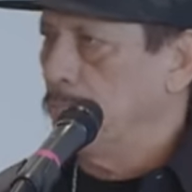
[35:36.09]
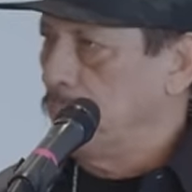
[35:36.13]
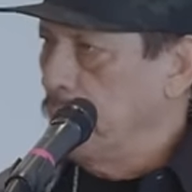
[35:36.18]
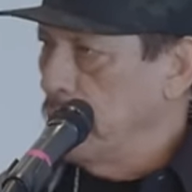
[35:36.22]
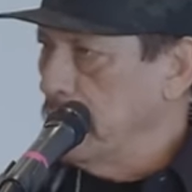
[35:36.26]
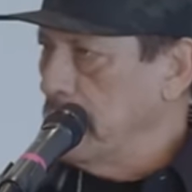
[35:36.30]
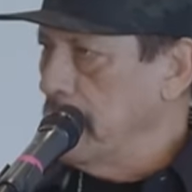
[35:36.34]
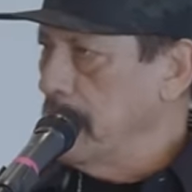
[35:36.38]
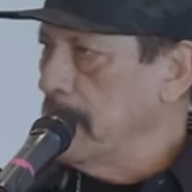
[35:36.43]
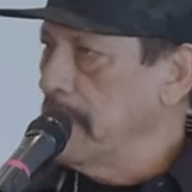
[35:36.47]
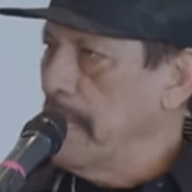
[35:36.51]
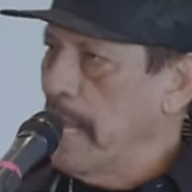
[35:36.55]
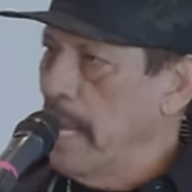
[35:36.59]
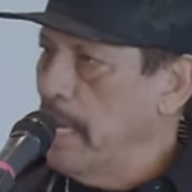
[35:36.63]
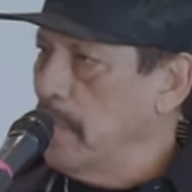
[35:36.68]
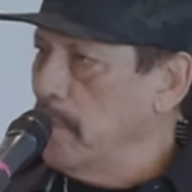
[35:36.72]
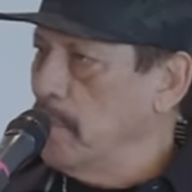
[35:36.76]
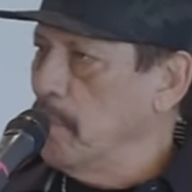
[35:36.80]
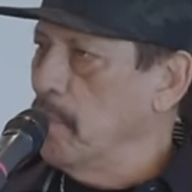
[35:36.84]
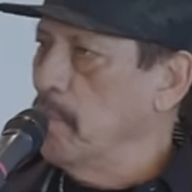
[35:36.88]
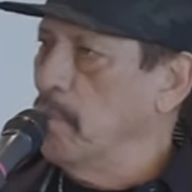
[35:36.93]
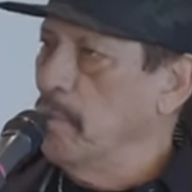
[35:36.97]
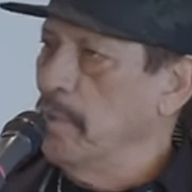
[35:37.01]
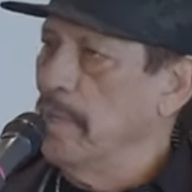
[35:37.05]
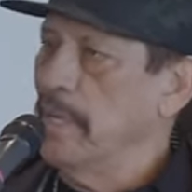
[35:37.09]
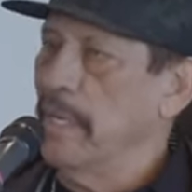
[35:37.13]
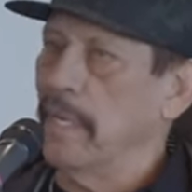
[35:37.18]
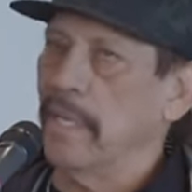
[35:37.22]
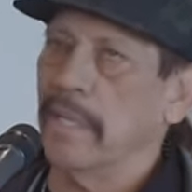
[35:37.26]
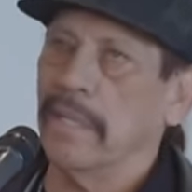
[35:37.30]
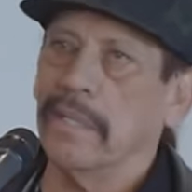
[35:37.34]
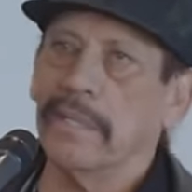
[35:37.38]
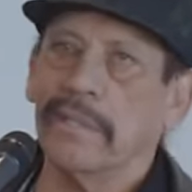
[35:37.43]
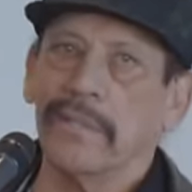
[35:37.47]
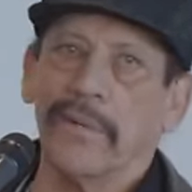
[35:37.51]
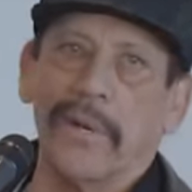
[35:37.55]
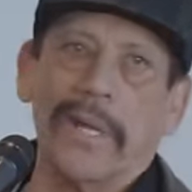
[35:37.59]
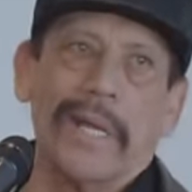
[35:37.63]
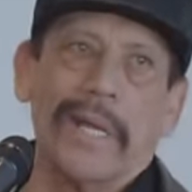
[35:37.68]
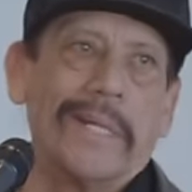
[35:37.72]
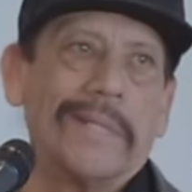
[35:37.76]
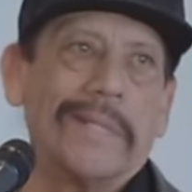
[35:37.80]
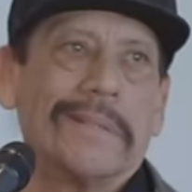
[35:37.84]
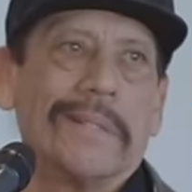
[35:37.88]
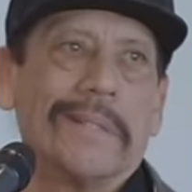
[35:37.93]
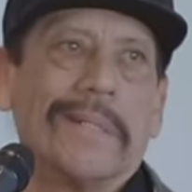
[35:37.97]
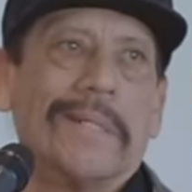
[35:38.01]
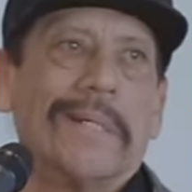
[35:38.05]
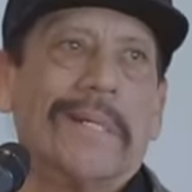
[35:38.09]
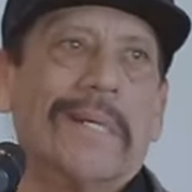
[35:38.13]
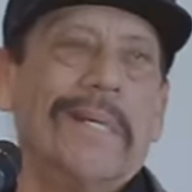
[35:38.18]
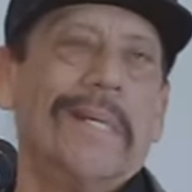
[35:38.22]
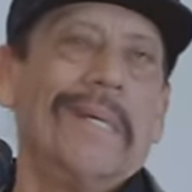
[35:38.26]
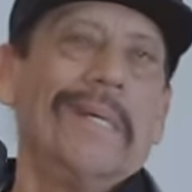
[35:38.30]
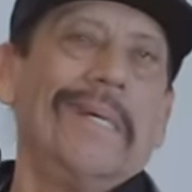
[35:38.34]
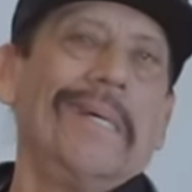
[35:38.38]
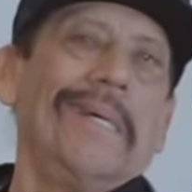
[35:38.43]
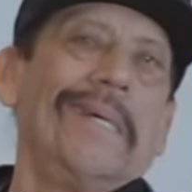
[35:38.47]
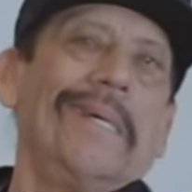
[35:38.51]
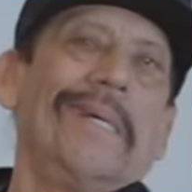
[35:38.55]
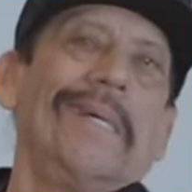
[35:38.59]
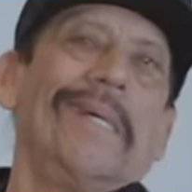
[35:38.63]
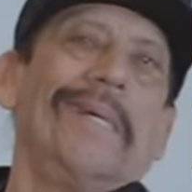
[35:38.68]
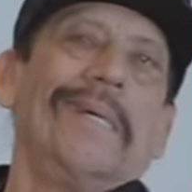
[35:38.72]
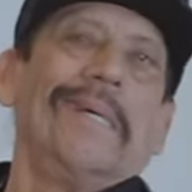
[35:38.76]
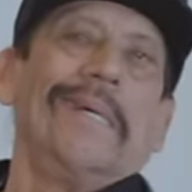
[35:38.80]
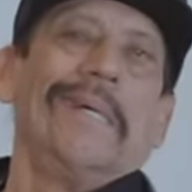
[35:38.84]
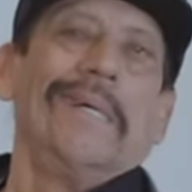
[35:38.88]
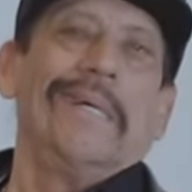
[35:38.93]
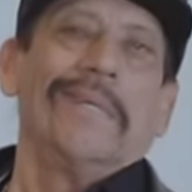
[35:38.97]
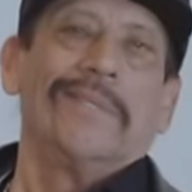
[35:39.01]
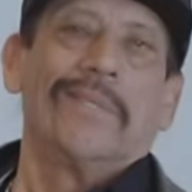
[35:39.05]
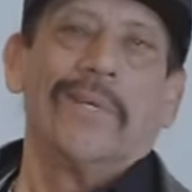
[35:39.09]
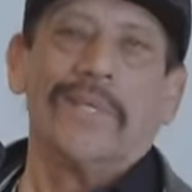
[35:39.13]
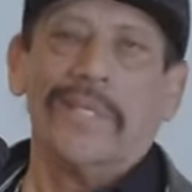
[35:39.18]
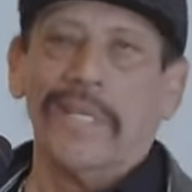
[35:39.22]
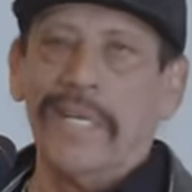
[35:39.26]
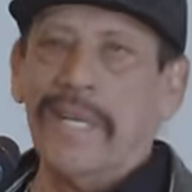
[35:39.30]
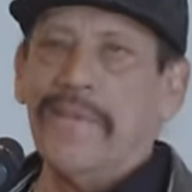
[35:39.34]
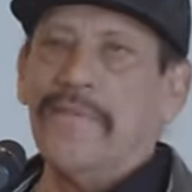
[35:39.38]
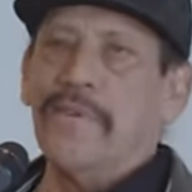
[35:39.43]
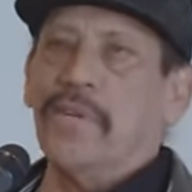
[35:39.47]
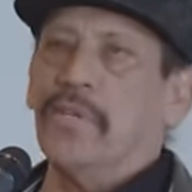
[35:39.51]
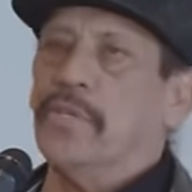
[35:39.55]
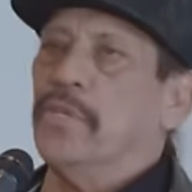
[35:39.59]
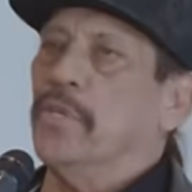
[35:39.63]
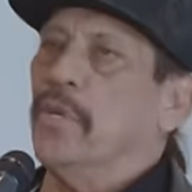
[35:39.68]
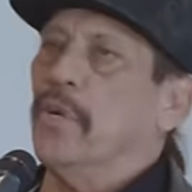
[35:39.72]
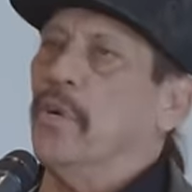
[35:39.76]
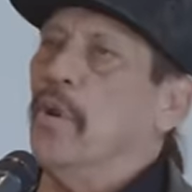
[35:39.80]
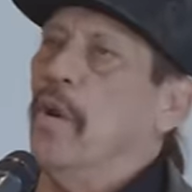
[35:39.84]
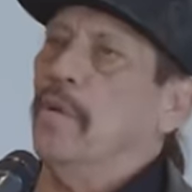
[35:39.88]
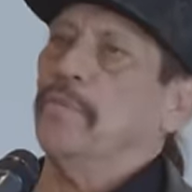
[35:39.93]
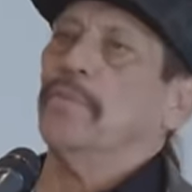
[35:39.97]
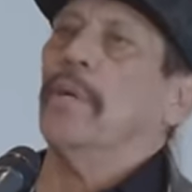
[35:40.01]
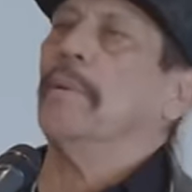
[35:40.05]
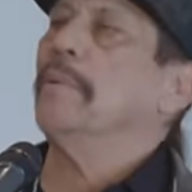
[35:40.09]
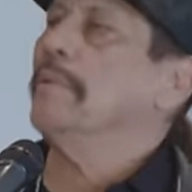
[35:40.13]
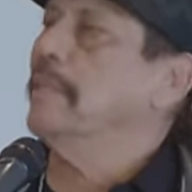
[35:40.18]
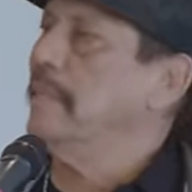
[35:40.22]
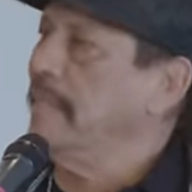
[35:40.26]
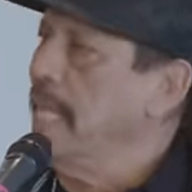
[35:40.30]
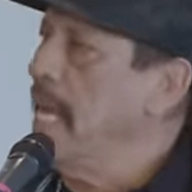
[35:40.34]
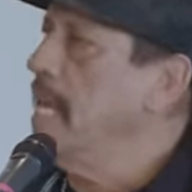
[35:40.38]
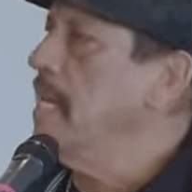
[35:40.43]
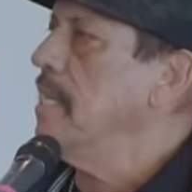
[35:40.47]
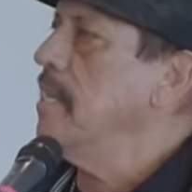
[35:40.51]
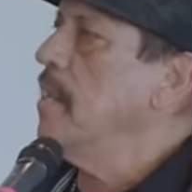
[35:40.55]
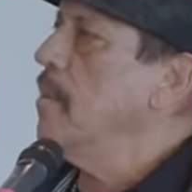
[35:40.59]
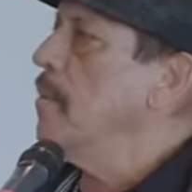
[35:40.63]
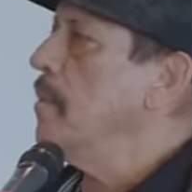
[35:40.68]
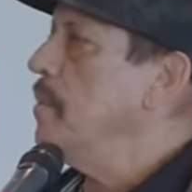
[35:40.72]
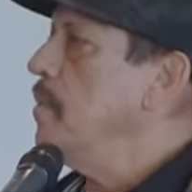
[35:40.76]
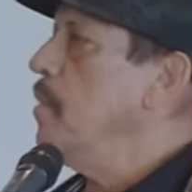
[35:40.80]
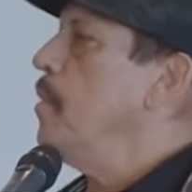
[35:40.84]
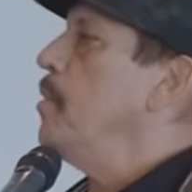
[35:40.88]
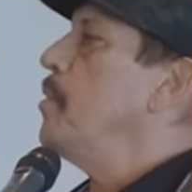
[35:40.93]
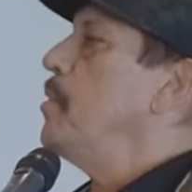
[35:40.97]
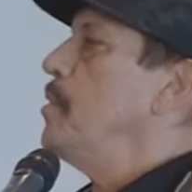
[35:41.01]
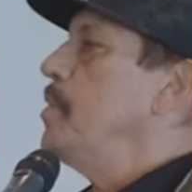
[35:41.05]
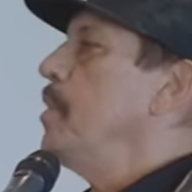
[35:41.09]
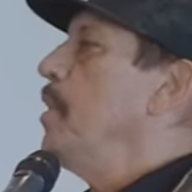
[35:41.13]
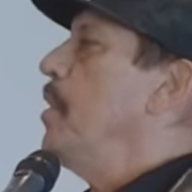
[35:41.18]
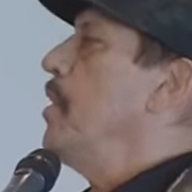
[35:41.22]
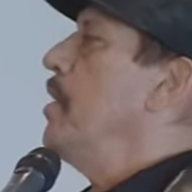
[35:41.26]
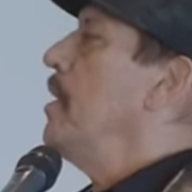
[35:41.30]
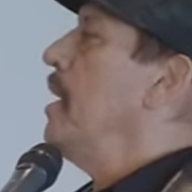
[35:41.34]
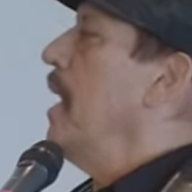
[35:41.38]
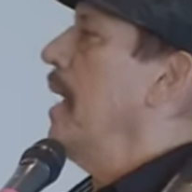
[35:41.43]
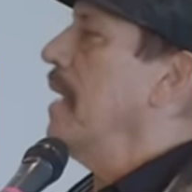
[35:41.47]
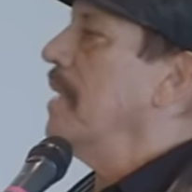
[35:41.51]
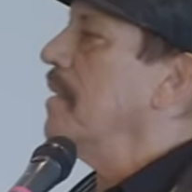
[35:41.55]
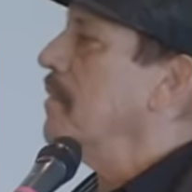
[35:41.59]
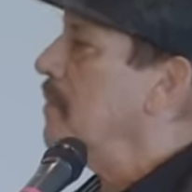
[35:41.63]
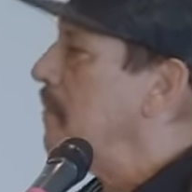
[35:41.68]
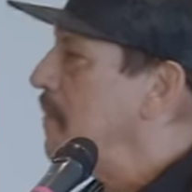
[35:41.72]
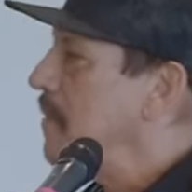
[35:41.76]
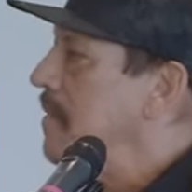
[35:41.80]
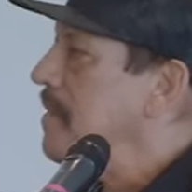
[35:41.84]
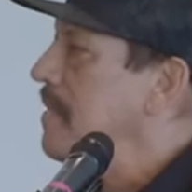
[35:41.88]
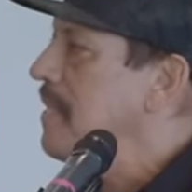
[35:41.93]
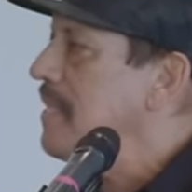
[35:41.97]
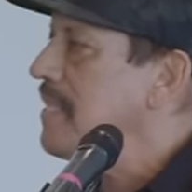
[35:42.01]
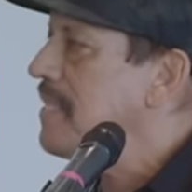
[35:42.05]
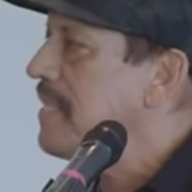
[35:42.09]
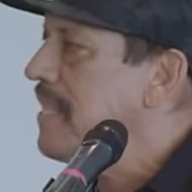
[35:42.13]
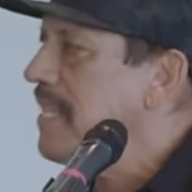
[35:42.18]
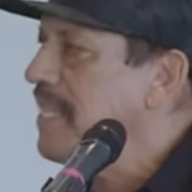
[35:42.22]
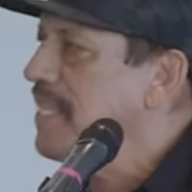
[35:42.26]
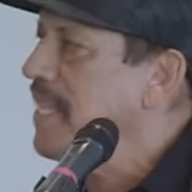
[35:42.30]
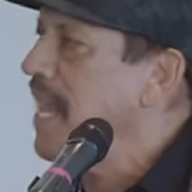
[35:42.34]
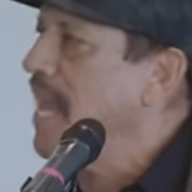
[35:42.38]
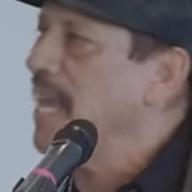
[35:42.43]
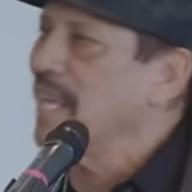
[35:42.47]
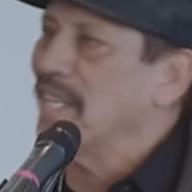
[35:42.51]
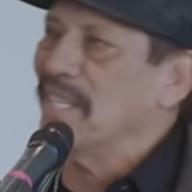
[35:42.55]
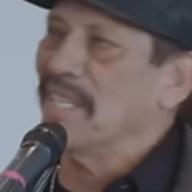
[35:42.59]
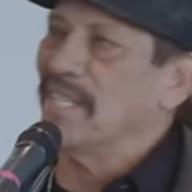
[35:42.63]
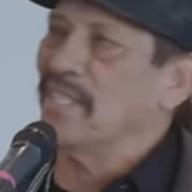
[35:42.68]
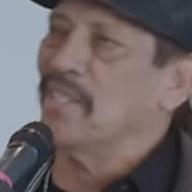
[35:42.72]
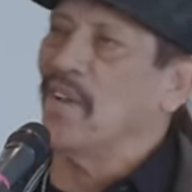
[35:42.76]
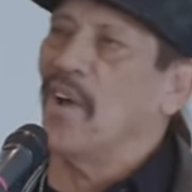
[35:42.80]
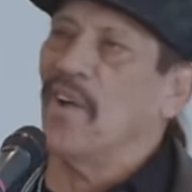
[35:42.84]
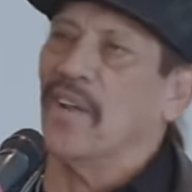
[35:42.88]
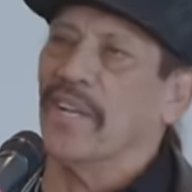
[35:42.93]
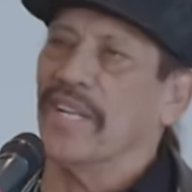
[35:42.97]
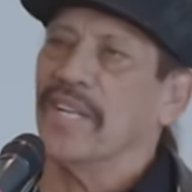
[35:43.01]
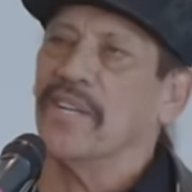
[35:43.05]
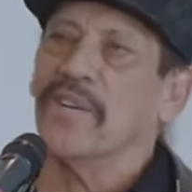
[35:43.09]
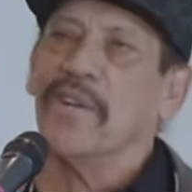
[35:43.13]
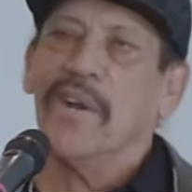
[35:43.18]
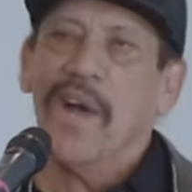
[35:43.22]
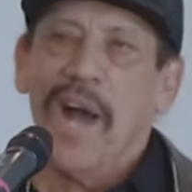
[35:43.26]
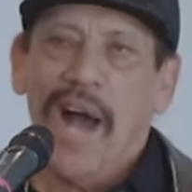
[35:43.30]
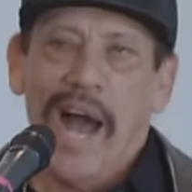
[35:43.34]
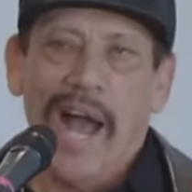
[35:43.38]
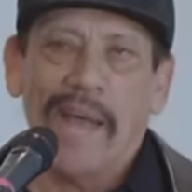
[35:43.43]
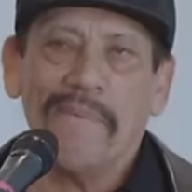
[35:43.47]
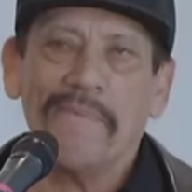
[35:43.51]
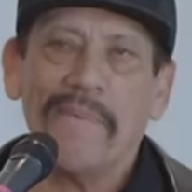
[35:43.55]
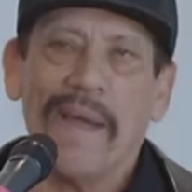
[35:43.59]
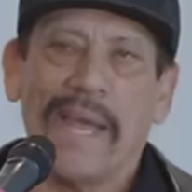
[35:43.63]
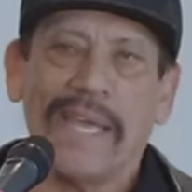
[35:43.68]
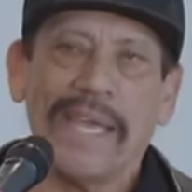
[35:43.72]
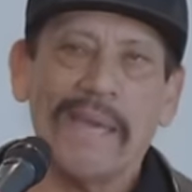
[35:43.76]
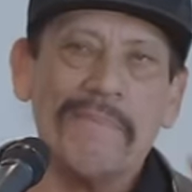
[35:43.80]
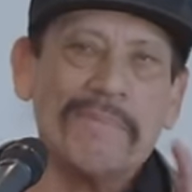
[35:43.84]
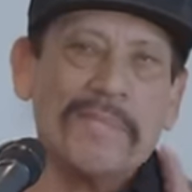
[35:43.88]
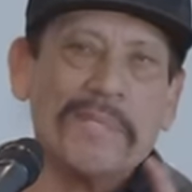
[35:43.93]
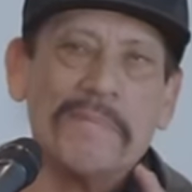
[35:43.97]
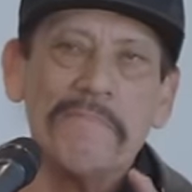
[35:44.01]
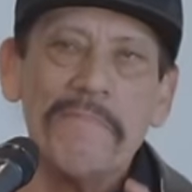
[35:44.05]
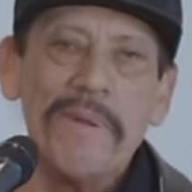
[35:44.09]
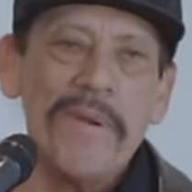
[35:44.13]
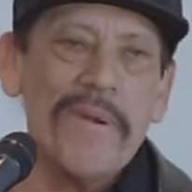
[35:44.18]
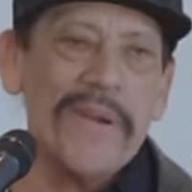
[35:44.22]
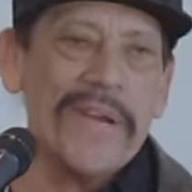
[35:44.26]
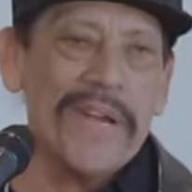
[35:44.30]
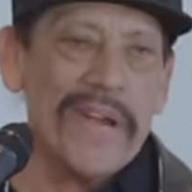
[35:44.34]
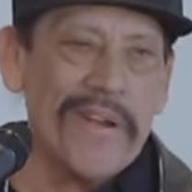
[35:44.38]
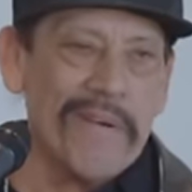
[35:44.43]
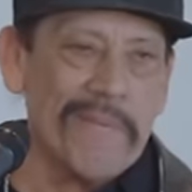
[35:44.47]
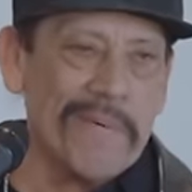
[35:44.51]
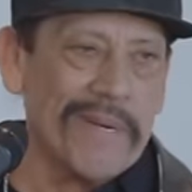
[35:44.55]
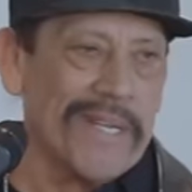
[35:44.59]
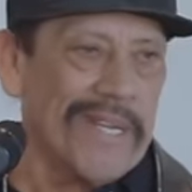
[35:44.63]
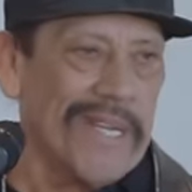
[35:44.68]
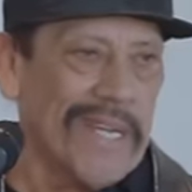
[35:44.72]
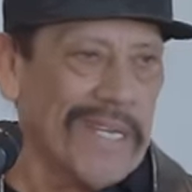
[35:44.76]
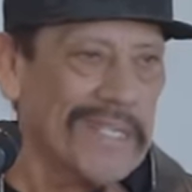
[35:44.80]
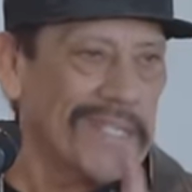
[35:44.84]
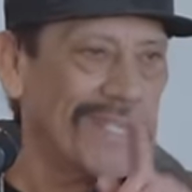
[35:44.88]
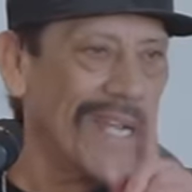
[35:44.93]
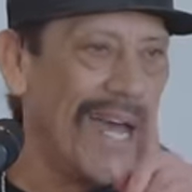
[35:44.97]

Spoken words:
Prison tattoo, needle and thread. And so he said, leave your shirt off. So I'm standing there with no shirt, like just taking this all in. I kept smearing everybody.